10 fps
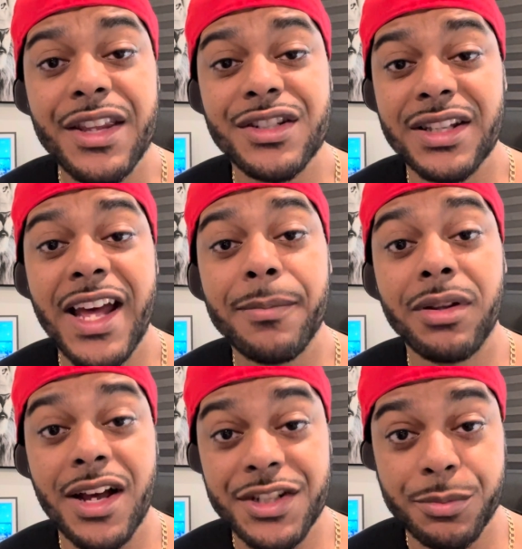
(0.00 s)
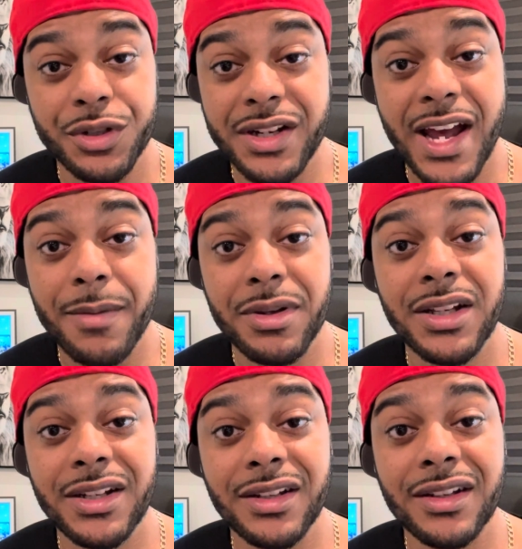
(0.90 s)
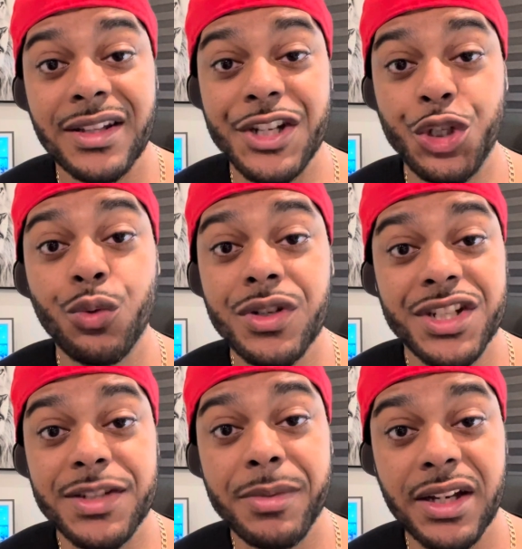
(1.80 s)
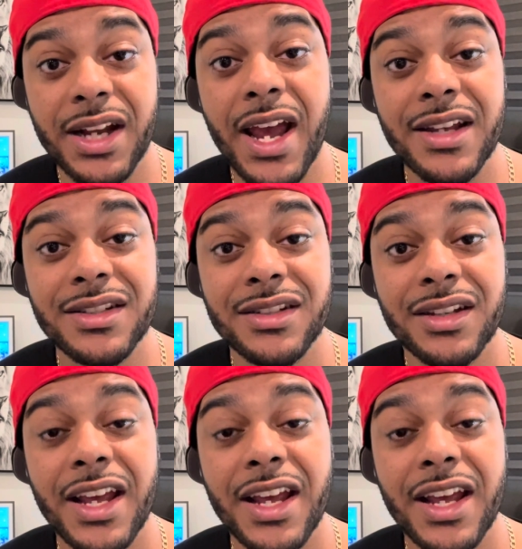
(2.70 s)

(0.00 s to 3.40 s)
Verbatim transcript: there's a lot of plausible deniability that you were just being nice.